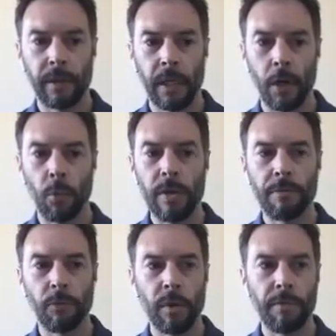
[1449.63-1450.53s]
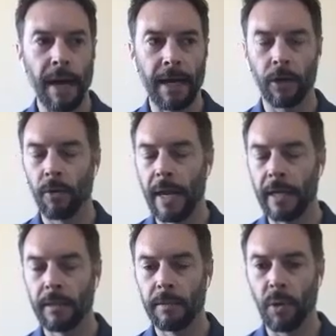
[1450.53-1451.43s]
we've had a
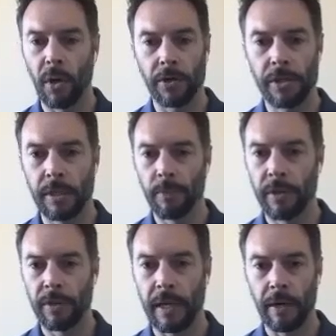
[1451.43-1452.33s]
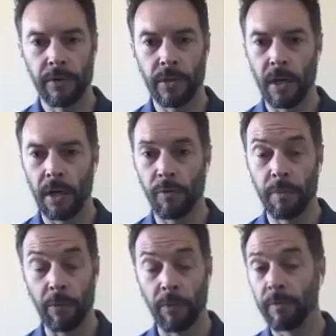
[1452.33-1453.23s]
great partnership with Arizona. We've
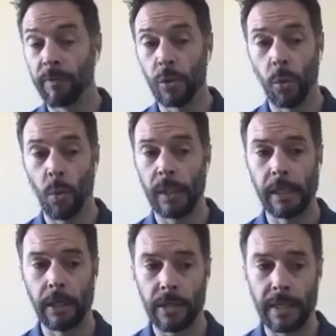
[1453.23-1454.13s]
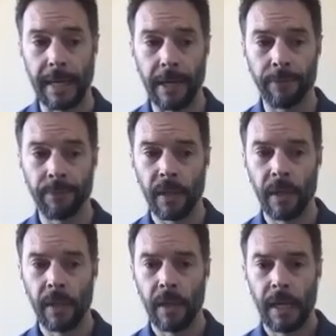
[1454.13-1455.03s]
been with them for 20 years now.
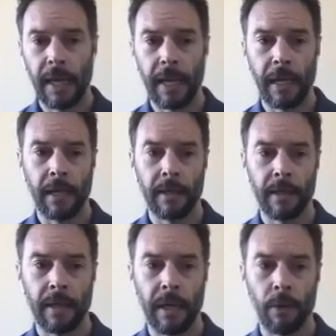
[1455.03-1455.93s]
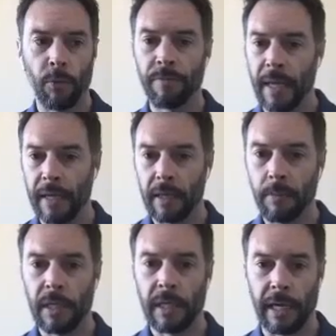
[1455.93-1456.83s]
And we've been in
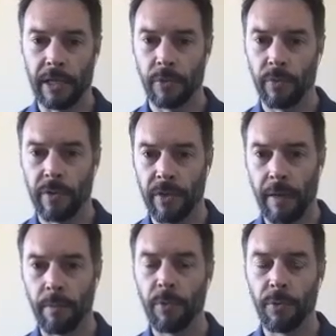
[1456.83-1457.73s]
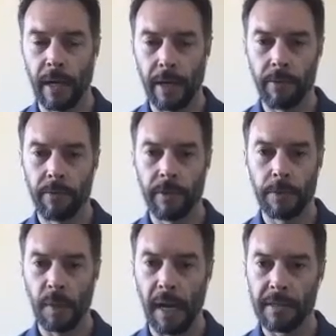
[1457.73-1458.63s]
communication with them throughout this
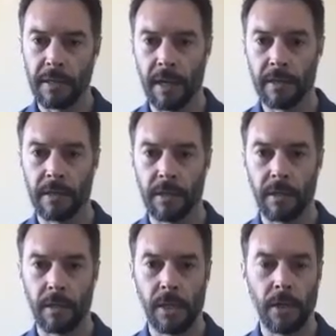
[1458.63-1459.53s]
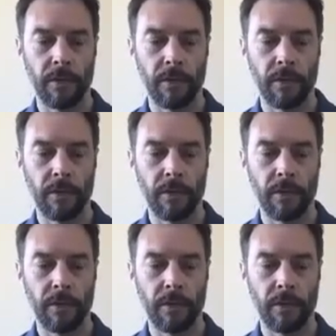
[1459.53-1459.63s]
process. And,